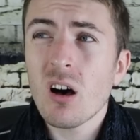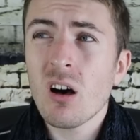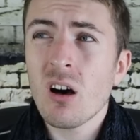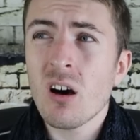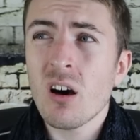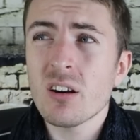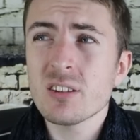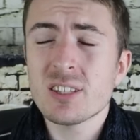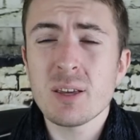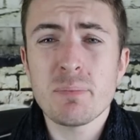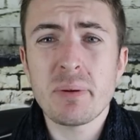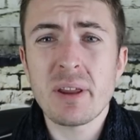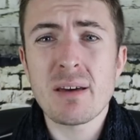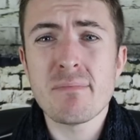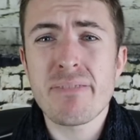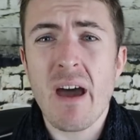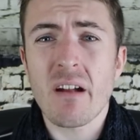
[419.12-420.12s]
Aw, it's a
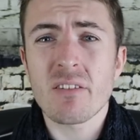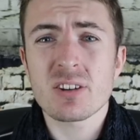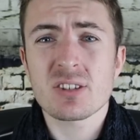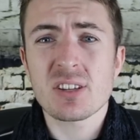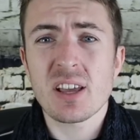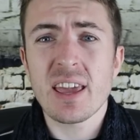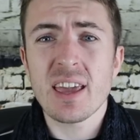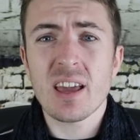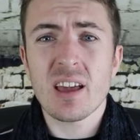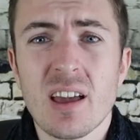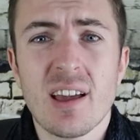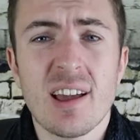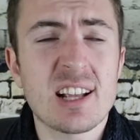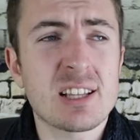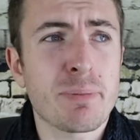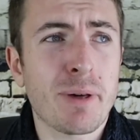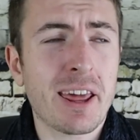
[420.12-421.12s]
bit embarrassing.
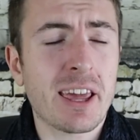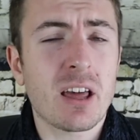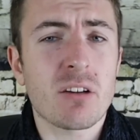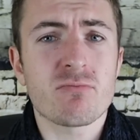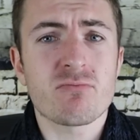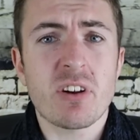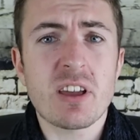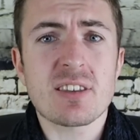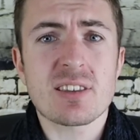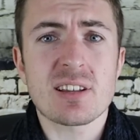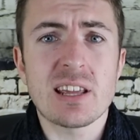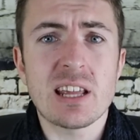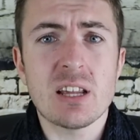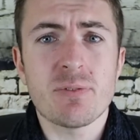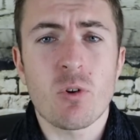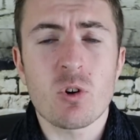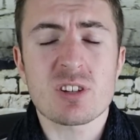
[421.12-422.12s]
It's more like a
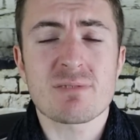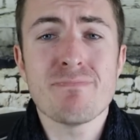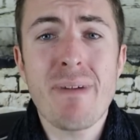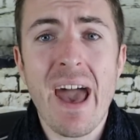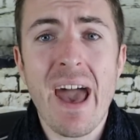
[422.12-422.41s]
recently divorced